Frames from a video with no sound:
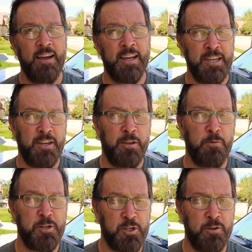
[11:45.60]

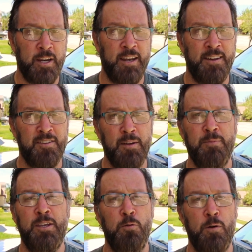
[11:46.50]
continuous shooting is
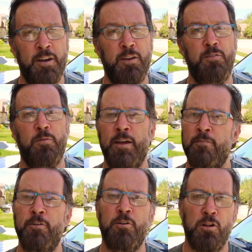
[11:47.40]
something you want to use whenever
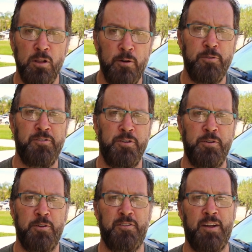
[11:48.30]
you're close to
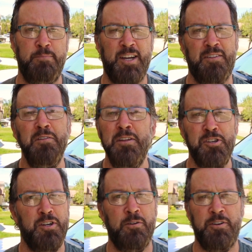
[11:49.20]
your subject so that you don't